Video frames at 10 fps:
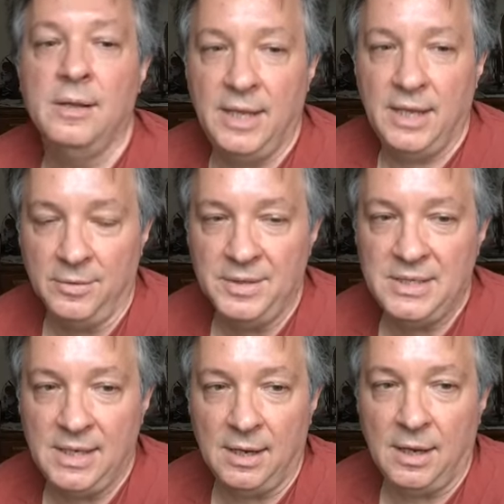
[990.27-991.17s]
They don't
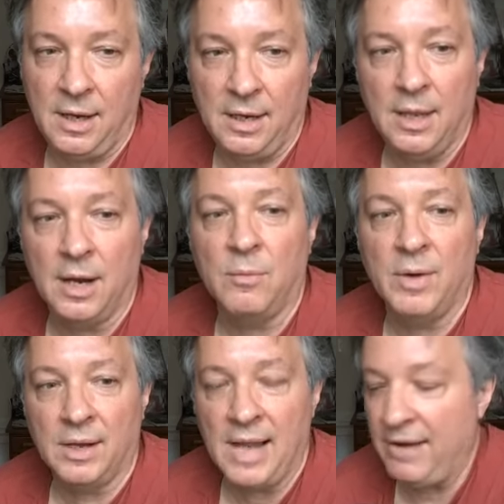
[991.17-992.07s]
see it in their
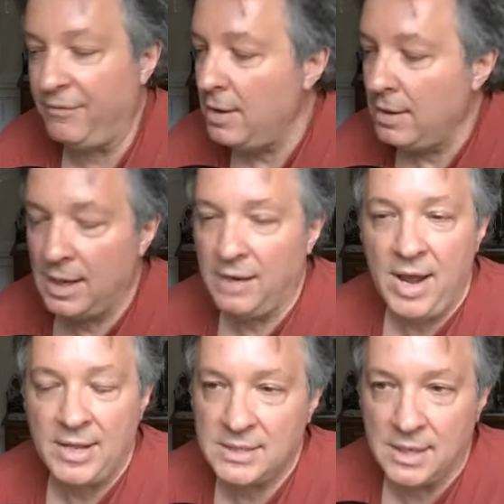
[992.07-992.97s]
real life. And I've
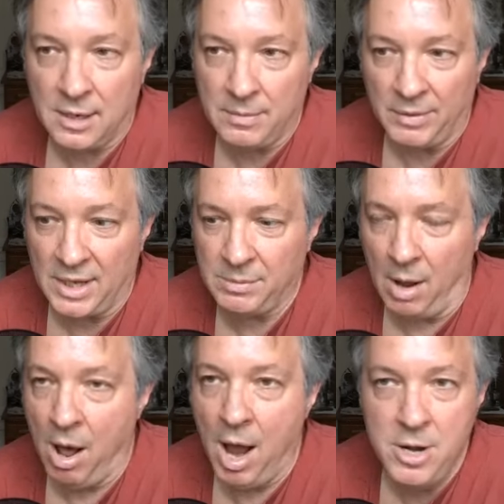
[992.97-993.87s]
had this argument with lots of
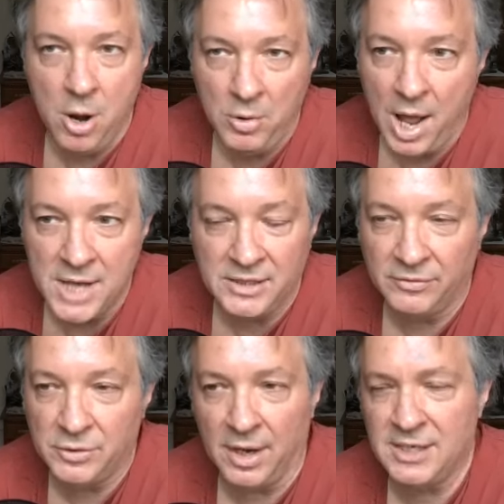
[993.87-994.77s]
people. I know lots
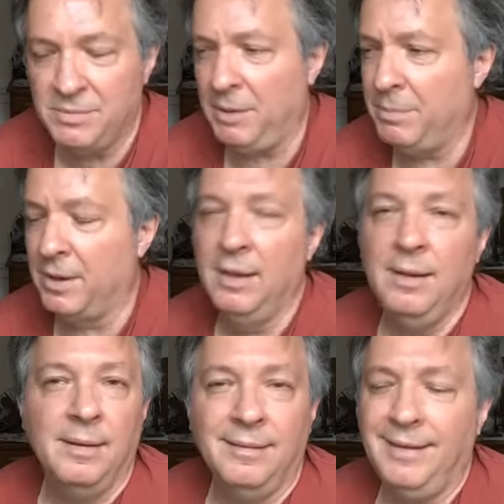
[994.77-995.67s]
of trans people.
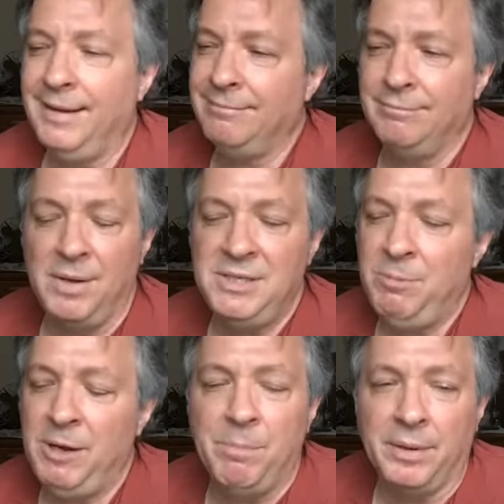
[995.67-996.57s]
It's like,
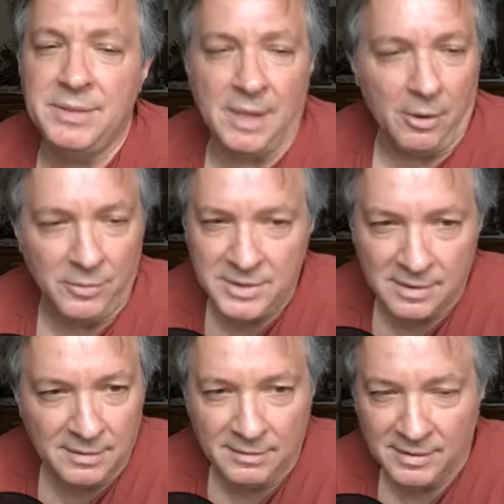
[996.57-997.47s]
most people don't.
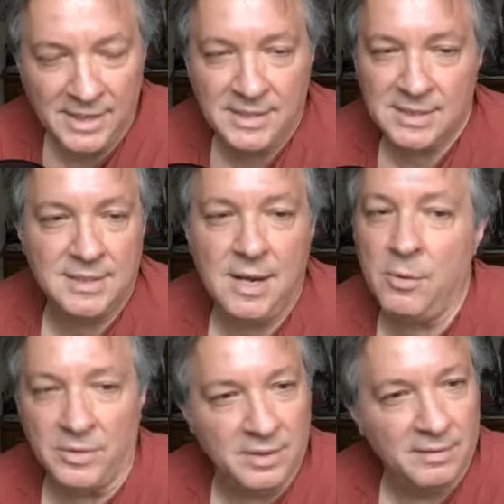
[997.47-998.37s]
They just
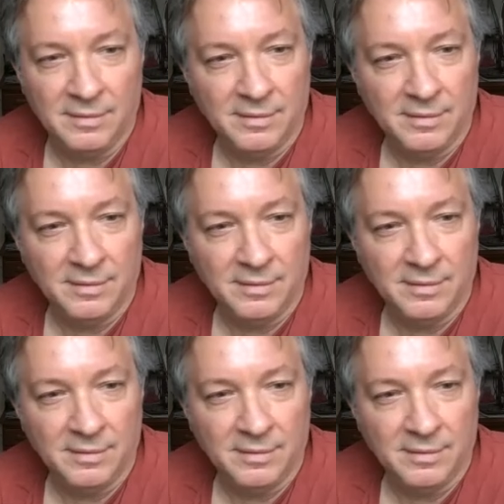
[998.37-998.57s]
don't.